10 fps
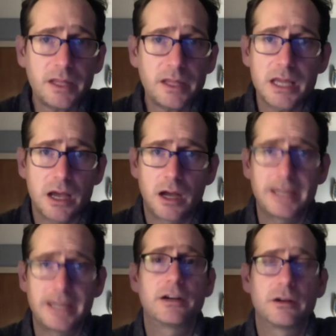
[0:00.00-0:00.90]
uh,
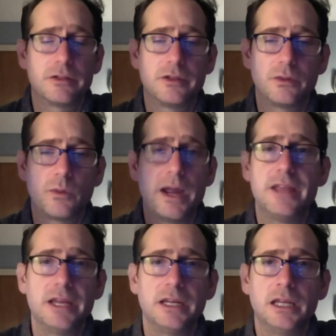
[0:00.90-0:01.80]
here the way
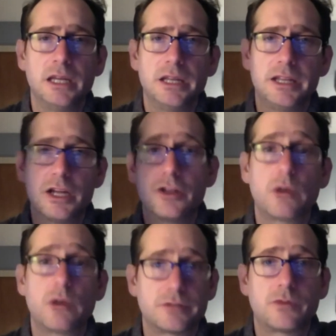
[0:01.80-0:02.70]
that the other
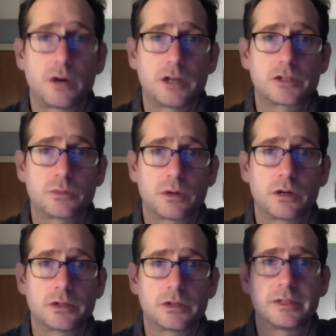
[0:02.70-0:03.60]
reservoirs were
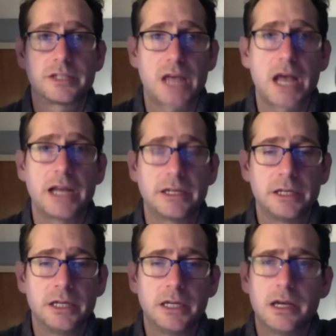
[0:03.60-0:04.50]
sort of designed
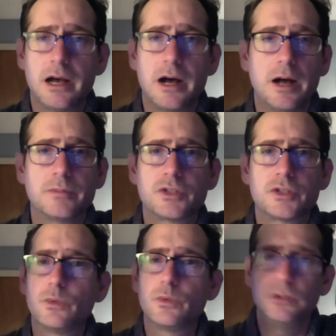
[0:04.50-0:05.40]
um,
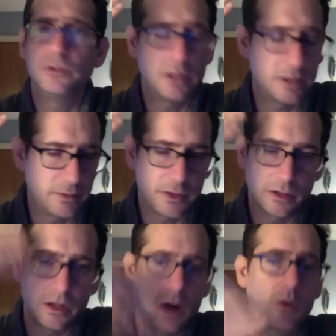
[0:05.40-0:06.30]
so you the, the
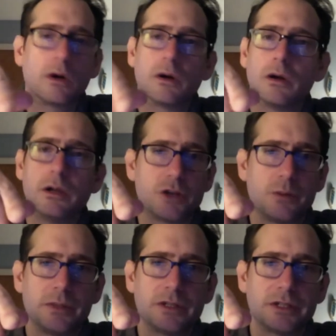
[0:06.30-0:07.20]
lower
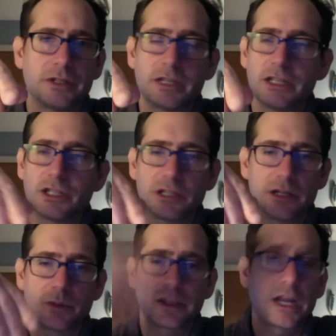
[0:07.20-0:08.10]
esopus it's it's
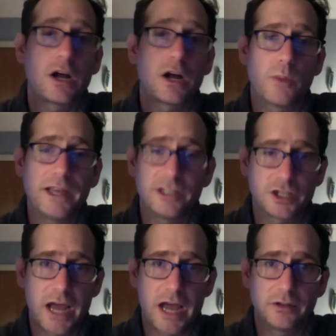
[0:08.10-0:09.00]
it's what they call a waste
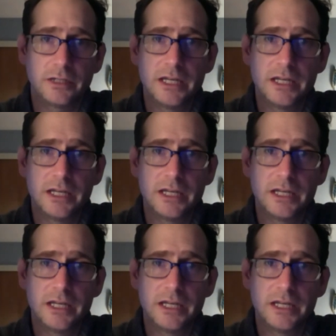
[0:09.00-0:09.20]
channel